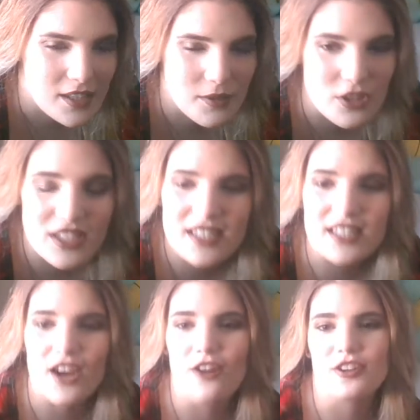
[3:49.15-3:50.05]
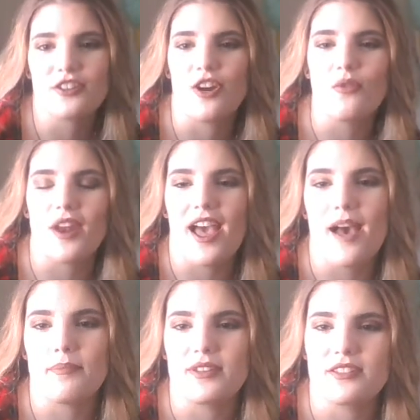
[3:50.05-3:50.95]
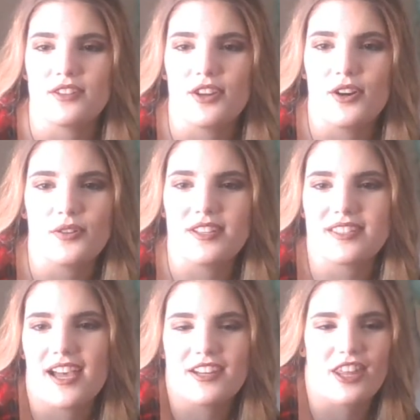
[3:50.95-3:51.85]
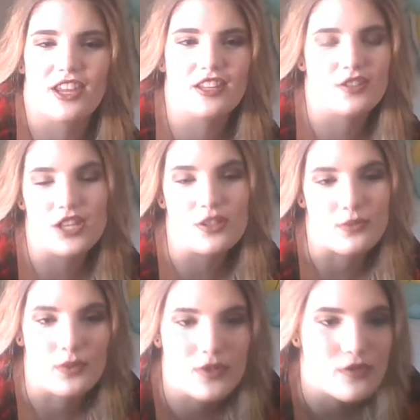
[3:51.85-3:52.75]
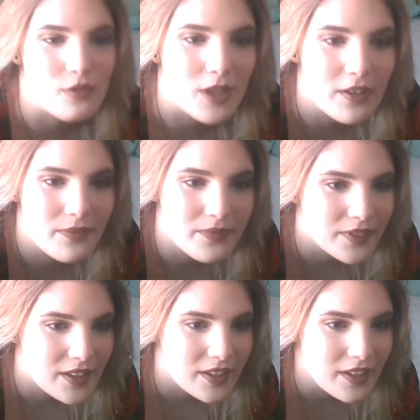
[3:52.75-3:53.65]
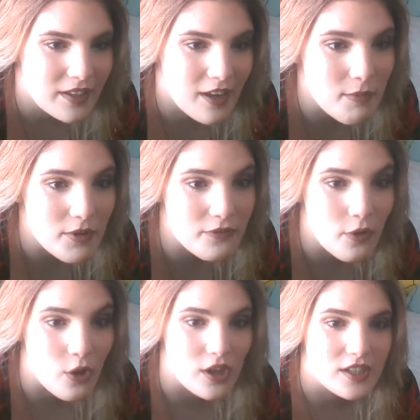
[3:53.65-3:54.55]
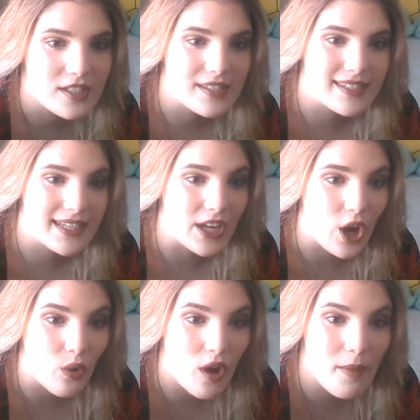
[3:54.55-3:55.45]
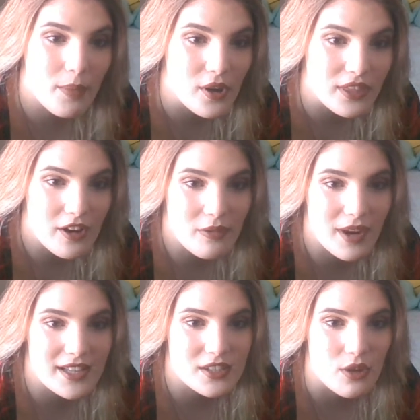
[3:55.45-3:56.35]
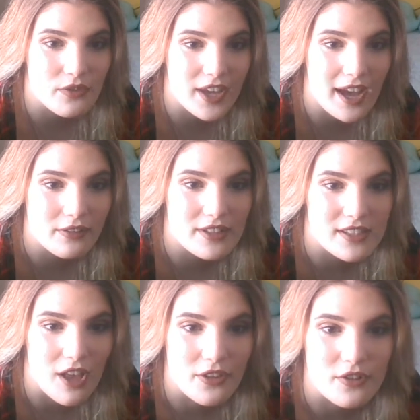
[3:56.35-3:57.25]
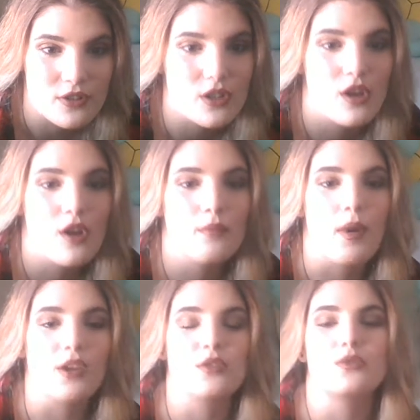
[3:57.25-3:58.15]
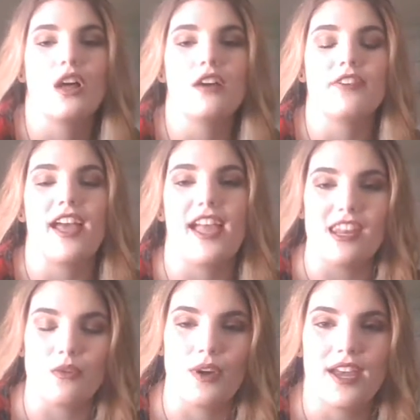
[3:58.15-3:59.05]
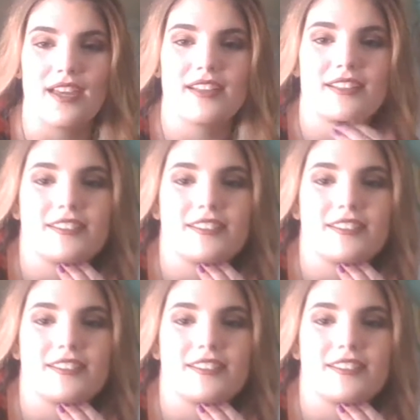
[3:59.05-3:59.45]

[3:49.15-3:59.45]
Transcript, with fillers: Especially since I already know what happens, you know? It's kind of like, it's it's ruined for me. Number four, Ditto, a book that reminds you of countless others, but you love anyway.